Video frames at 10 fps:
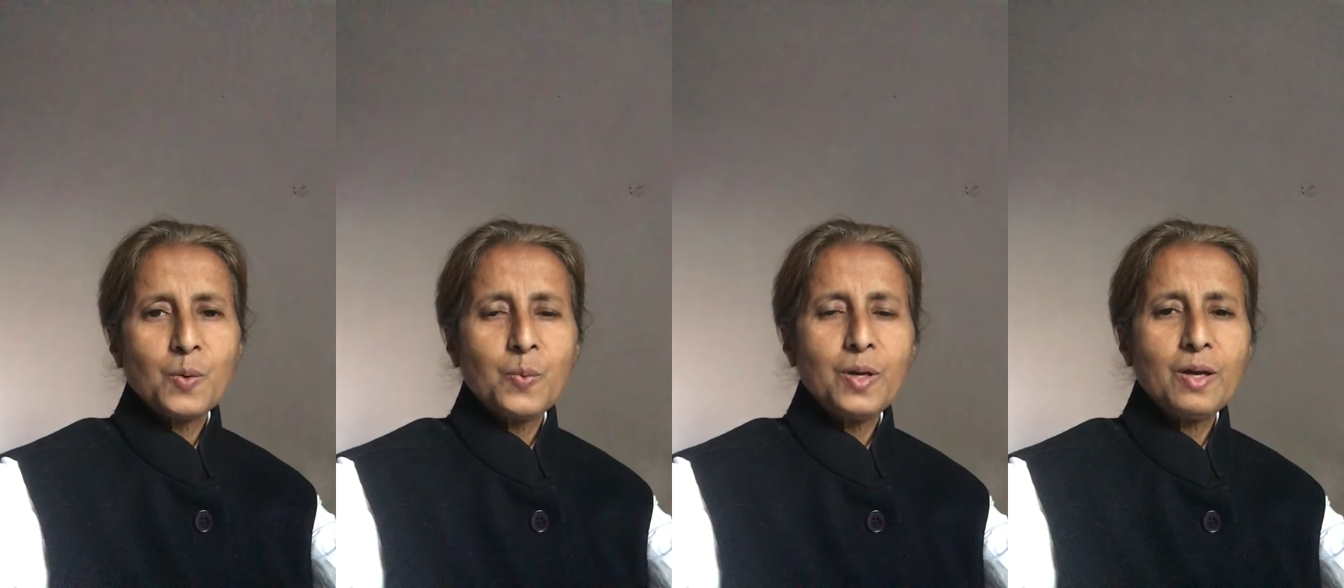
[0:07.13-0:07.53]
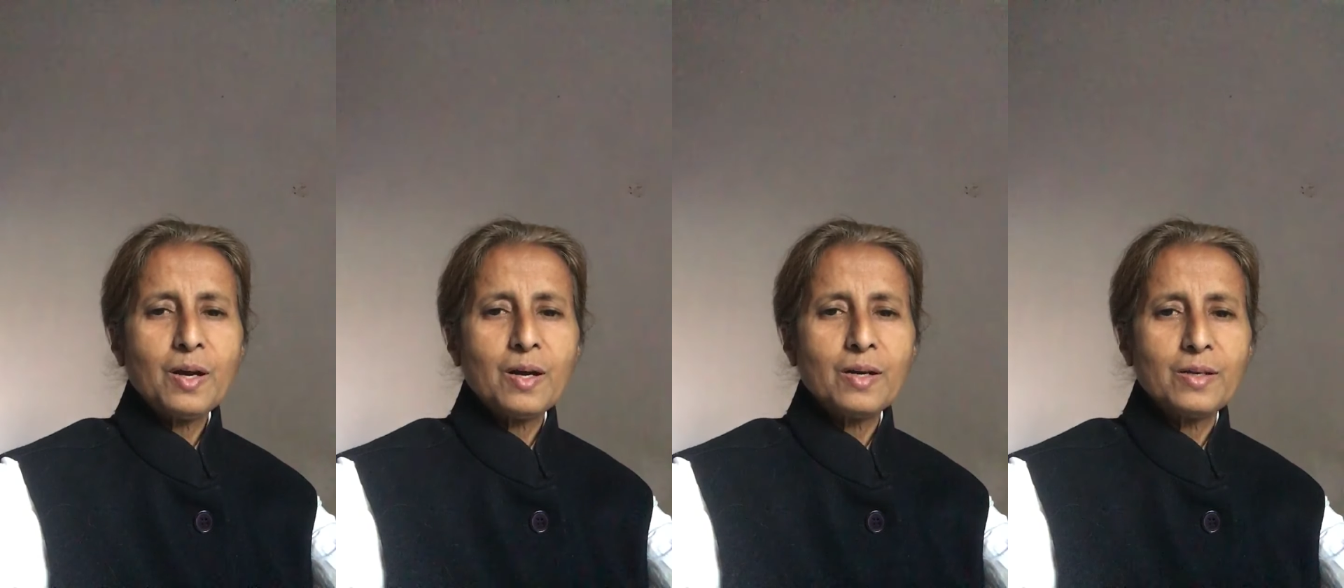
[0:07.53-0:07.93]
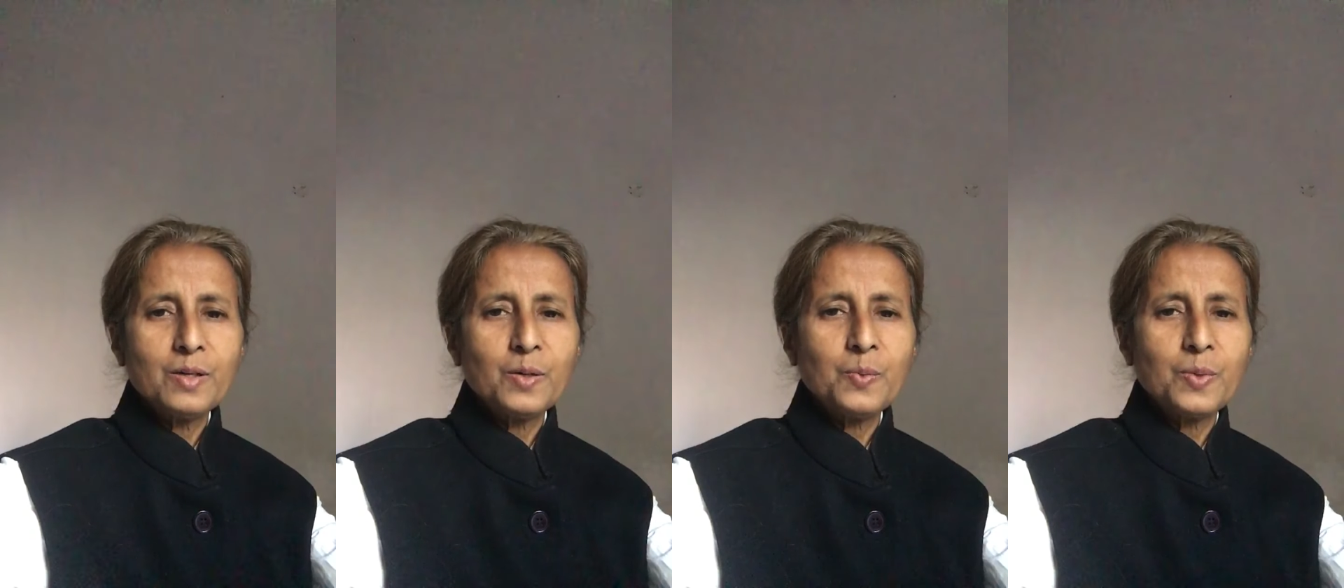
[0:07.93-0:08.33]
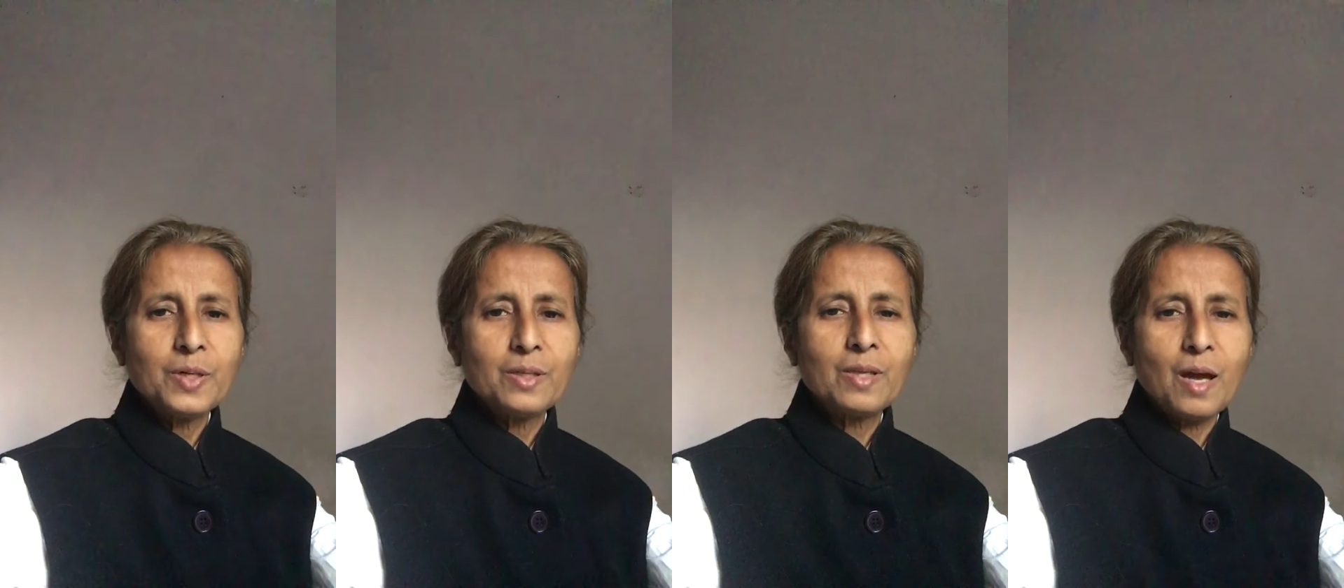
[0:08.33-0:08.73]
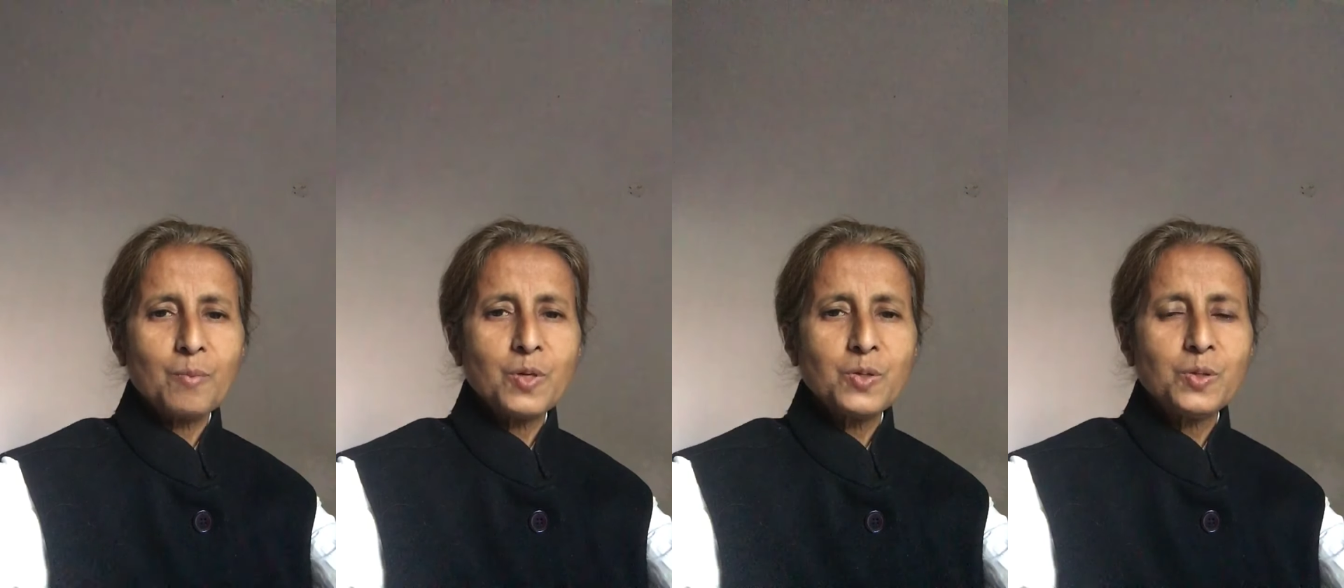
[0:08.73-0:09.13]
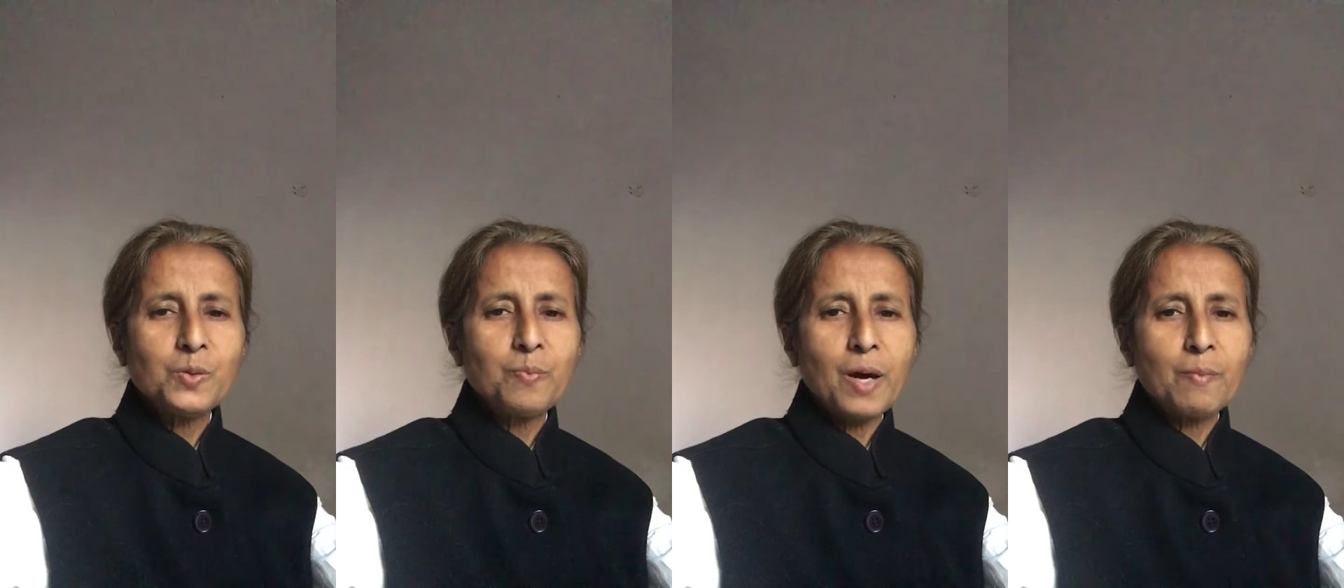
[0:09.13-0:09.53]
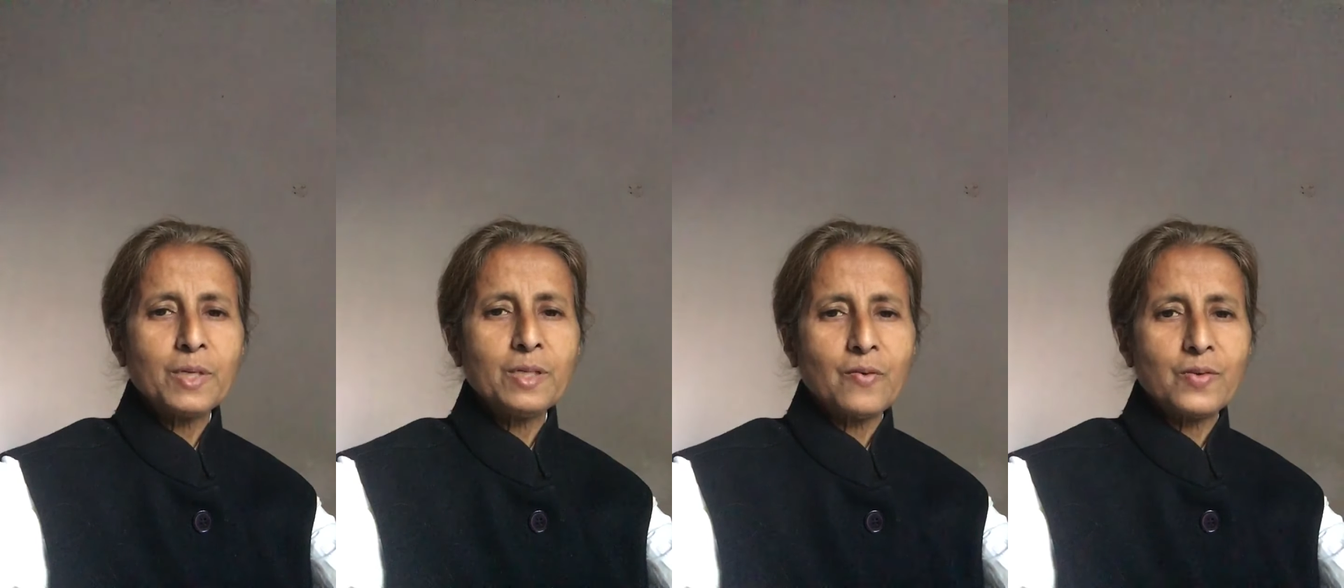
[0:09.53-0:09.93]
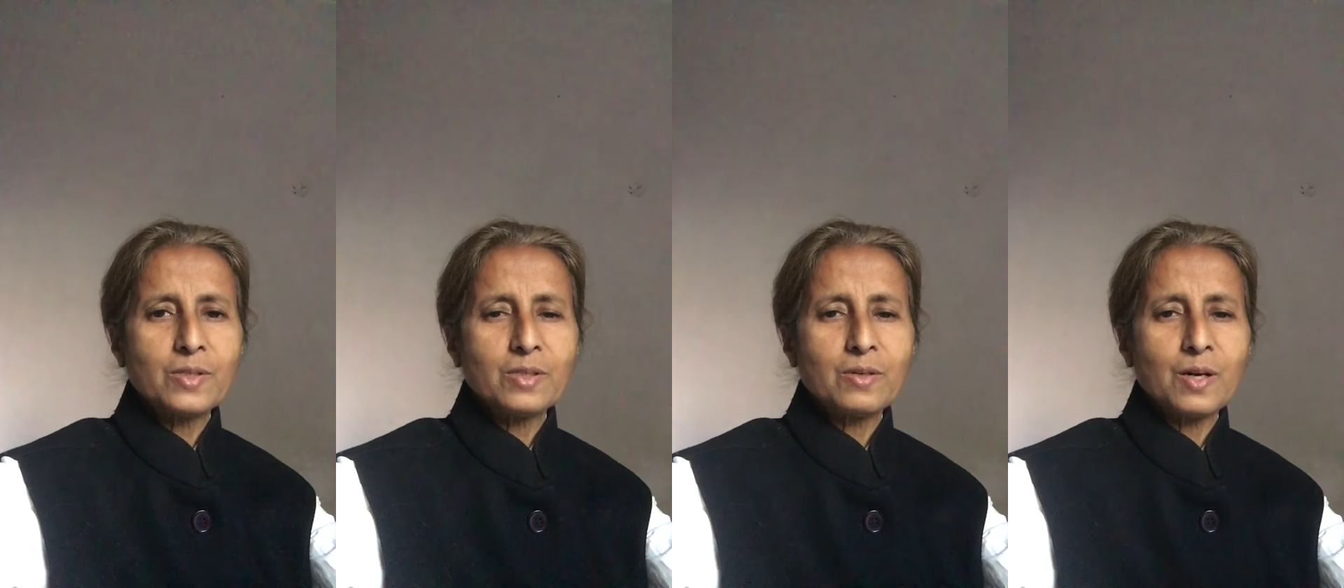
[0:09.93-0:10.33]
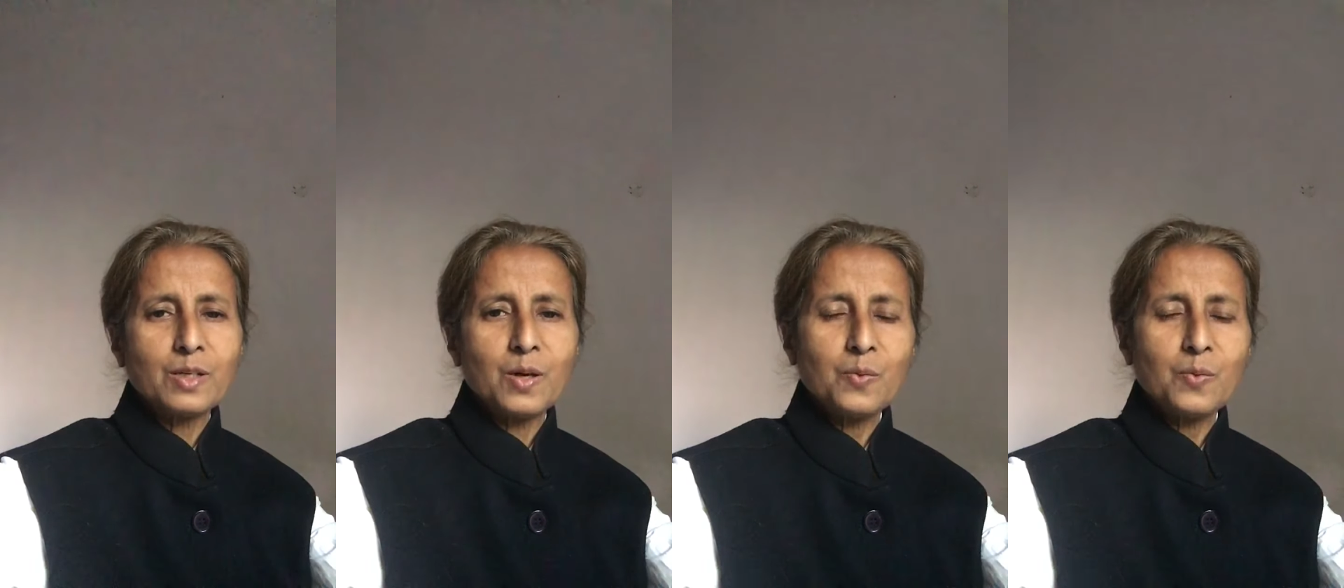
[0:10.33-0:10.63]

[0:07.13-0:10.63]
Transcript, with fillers: we are here with I'm going to do primary deficit right now